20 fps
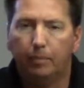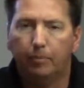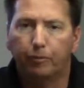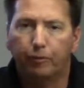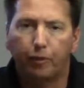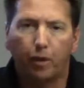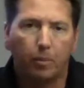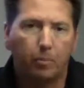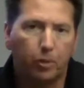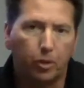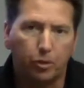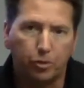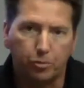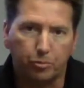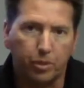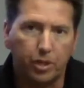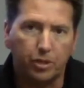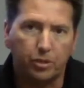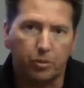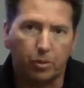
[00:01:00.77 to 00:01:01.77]
From those
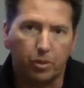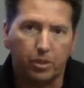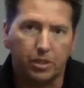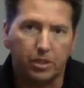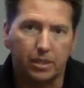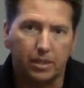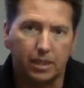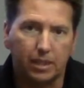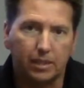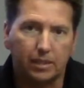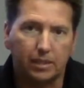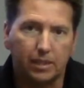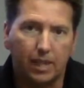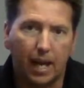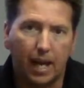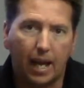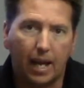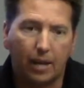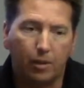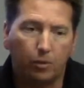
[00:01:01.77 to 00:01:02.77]
resources
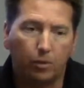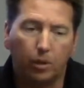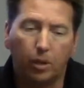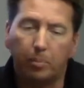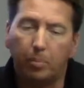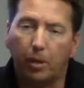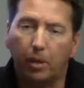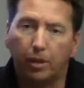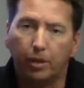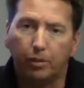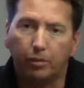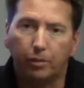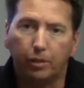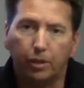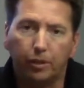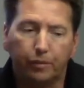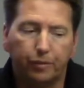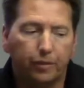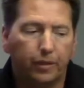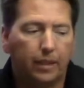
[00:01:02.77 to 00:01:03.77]
inside or up on the
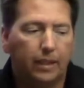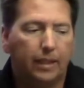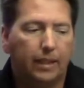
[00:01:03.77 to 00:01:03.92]
roof,